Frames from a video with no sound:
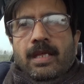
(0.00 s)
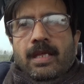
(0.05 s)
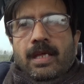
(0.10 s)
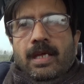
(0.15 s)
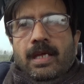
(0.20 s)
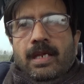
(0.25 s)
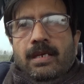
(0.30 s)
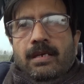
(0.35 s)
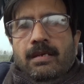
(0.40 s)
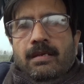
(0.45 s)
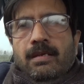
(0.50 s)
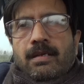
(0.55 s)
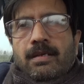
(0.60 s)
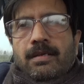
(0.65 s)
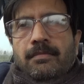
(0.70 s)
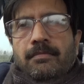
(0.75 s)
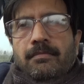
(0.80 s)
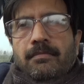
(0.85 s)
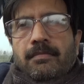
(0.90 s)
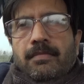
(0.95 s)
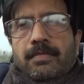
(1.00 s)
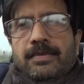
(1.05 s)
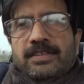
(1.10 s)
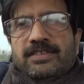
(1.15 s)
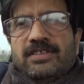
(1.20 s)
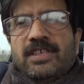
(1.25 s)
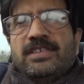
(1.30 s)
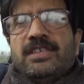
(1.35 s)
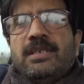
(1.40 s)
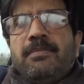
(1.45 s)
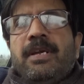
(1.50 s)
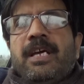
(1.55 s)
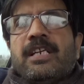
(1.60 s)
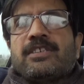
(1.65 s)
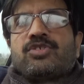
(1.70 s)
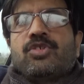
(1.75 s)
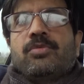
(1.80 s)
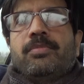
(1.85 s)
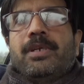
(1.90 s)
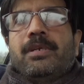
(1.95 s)
And uh, the surgery may
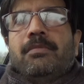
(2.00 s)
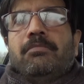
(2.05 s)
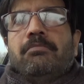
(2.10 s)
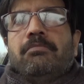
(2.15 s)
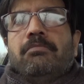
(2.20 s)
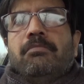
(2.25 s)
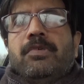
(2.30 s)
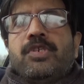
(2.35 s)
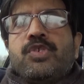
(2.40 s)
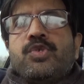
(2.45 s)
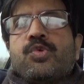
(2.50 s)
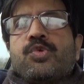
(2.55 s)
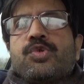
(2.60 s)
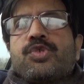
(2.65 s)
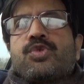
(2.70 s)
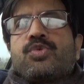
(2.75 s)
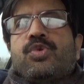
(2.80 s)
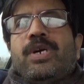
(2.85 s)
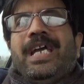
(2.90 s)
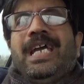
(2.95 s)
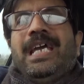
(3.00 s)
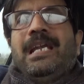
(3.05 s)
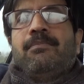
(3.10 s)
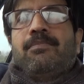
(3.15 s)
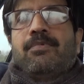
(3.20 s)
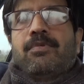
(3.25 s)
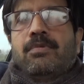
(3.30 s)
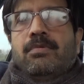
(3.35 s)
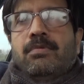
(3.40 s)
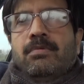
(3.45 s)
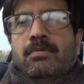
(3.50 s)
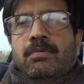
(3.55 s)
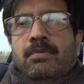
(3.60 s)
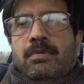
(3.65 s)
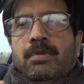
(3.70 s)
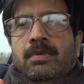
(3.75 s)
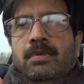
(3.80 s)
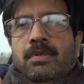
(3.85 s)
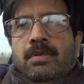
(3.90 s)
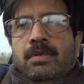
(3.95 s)
also be used to help to
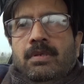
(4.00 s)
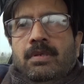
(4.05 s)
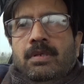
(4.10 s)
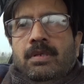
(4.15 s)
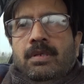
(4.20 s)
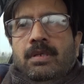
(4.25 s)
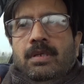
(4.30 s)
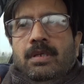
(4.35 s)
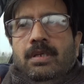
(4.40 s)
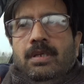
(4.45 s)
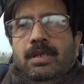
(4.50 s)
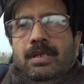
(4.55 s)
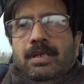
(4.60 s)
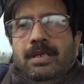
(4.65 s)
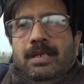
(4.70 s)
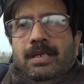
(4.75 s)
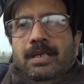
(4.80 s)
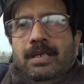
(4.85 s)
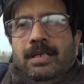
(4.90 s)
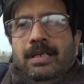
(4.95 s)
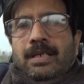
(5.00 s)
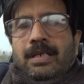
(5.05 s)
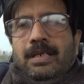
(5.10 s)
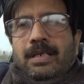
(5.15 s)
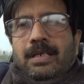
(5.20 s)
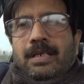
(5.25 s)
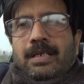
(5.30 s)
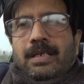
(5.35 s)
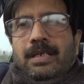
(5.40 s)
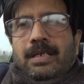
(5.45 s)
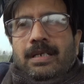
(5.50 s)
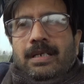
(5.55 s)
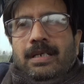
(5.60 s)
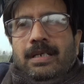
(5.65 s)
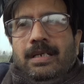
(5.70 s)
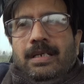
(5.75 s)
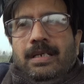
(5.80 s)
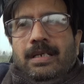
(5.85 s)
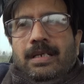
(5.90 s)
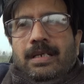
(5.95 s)
uh,
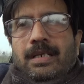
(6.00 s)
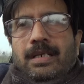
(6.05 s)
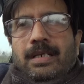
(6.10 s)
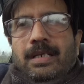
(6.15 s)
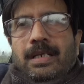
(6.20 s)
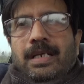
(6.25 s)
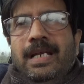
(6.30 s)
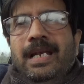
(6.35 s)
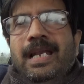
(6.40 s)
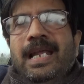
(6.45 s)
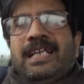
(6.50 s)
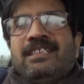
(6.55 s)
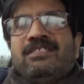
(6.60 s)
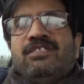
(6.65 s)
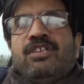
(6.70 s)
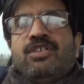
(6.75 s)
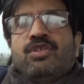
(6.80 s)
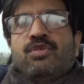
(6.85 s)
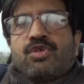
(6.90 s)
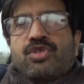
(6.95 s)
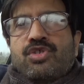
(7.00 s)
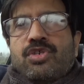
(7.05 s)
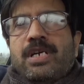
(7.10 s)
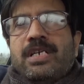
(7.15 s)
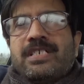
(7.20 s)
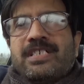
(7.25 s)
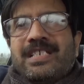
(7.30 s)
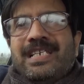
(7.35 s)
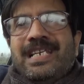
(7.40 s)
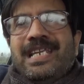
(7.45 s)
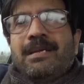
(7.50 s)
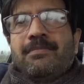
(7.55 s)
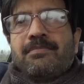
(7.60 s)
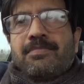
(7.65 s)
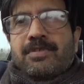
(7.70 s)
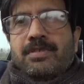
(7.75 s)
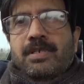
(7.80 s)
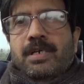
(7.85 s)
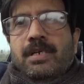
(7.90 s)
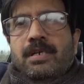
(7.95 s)
lengthen your child's
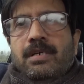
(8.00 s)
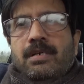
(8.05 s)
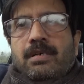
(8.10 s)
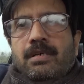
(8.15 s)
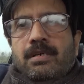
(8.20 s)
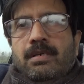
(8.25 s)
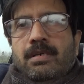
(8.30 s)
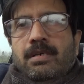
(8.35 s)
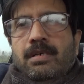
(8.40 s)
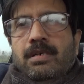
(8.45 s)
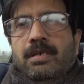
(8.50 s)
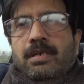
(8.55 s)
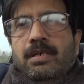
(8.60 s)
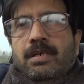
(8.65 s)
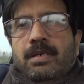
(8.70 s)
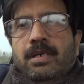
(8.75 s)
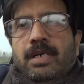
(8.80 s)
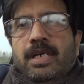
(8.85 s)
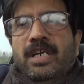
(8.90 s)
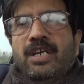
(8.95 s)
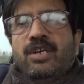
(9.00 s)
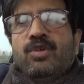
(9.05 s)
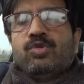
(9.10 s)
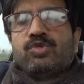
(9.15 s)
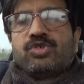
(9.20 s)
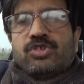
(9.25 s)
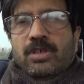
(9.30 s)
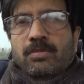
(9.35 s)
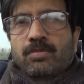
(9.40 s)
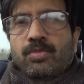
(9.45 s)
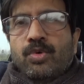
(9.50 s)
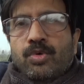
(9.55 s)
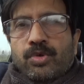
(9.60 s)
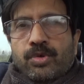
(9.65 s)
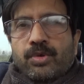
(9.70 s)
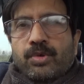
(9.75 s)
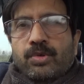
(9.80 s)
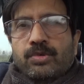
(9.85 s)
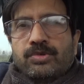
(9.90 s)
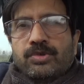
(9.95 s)
limbs and uh, induce the bone
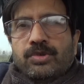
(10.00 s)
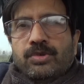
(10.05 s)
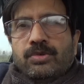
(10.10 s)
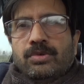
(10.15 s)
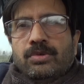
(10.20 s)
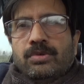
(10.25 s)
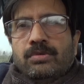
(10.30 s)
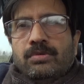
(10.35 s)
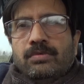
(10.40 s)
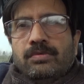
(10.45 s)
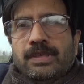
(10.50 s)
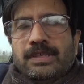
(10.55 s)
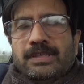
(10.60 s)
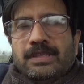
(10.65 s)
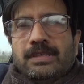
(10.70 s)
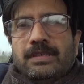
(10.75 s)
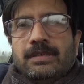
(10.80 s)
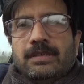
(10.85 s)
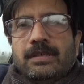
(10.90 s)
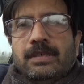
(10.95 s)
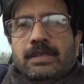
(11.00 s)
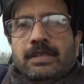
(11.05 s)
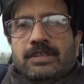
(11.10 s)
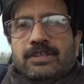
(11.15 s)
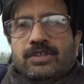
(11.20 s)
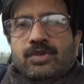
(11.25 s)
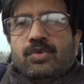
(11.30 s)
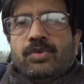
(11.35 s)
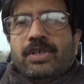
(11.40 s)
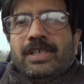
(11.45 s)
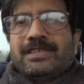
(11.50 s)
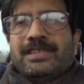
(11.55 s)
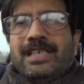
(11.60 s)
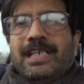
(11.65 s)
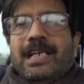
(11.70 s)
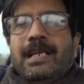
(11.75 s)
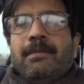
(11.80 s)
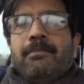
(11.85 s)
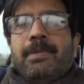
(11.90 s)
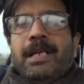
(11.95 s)
growth, you know, which uh, is known as
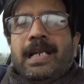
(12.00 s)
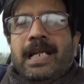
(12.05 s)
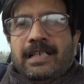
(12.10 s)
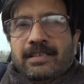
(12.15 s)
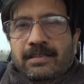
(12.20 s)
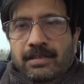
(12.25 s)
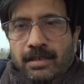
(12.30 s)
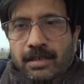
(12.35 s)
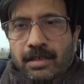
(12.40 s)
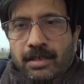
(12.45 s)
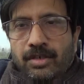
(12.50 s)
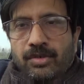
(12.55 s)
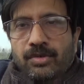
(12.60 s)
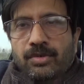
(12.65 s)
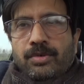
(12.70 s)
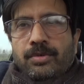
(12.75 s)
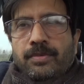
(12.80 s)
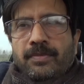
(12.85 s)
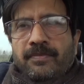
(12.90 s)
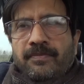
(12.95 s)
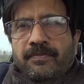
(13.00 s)
limb lengthening, you know.